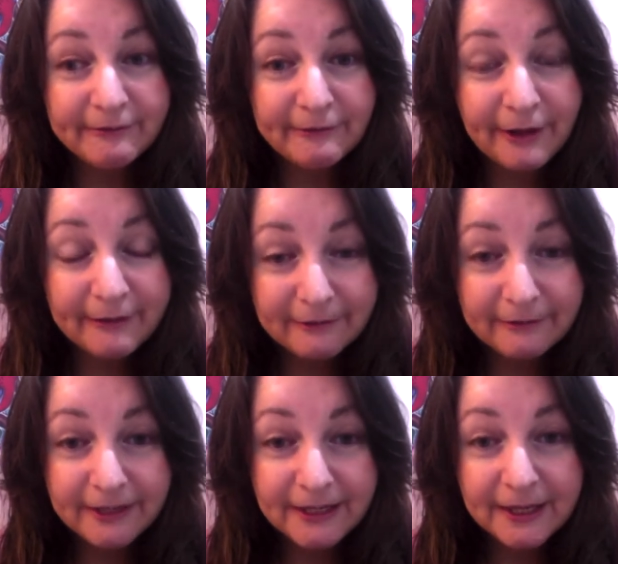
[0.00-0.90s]
of a
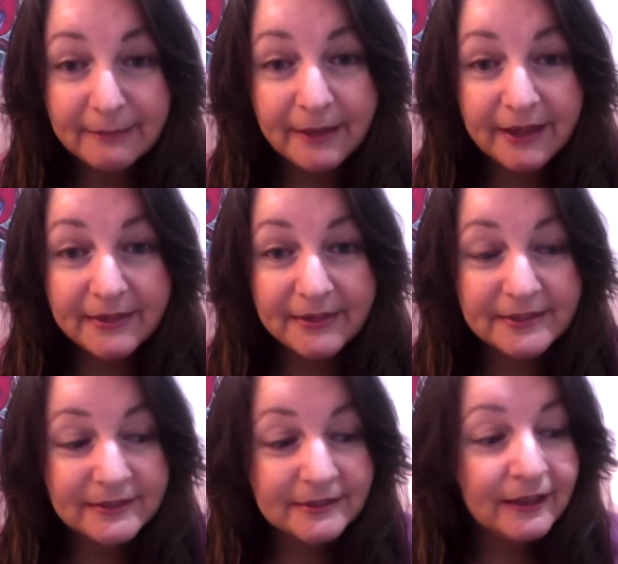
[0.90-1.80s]
feeling about
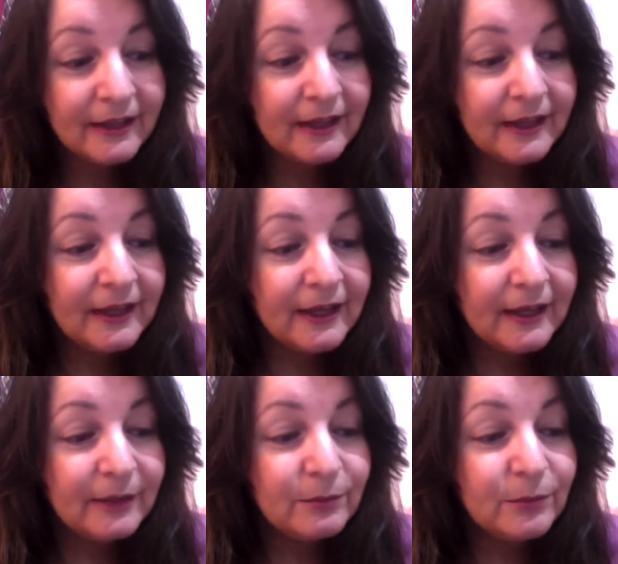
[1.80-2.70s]
this,
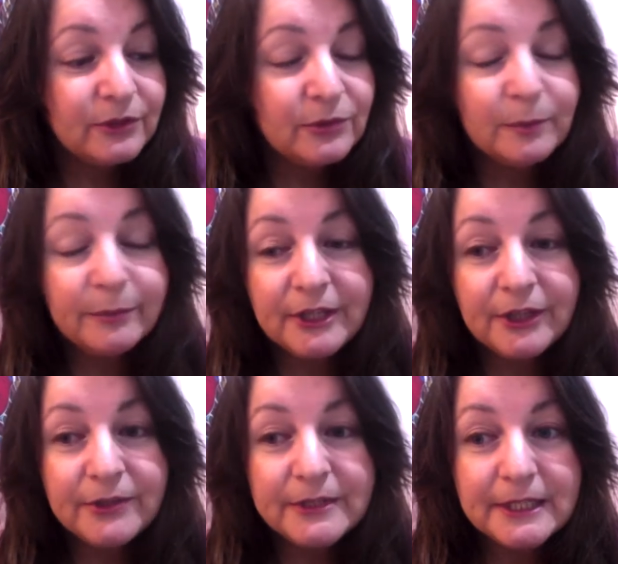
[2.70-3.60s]
which will bring
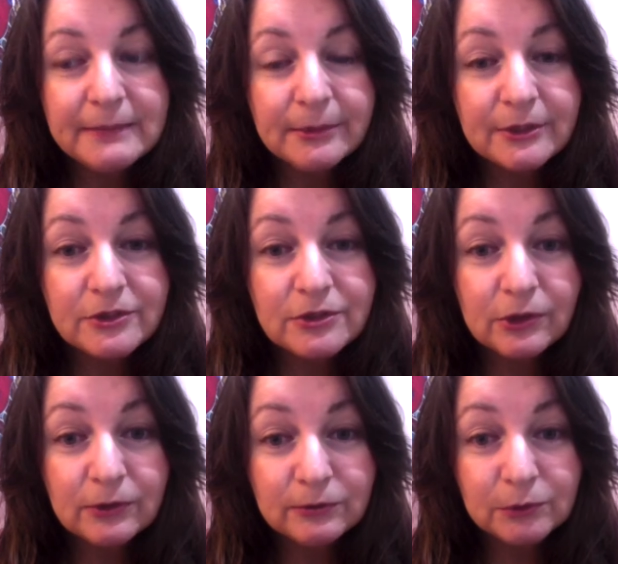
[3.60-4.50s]
you deep
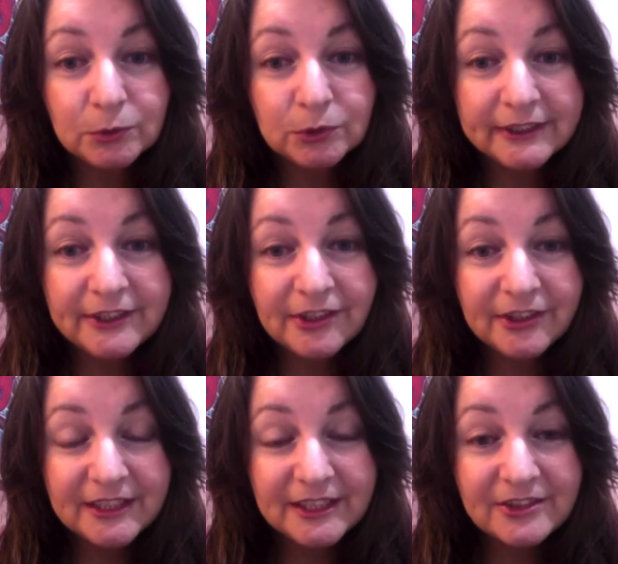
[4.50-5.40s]
soulful
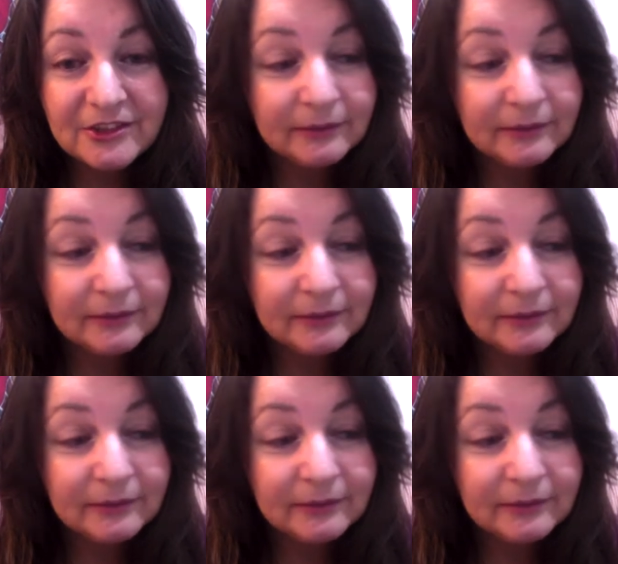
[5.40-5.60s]
knowledge.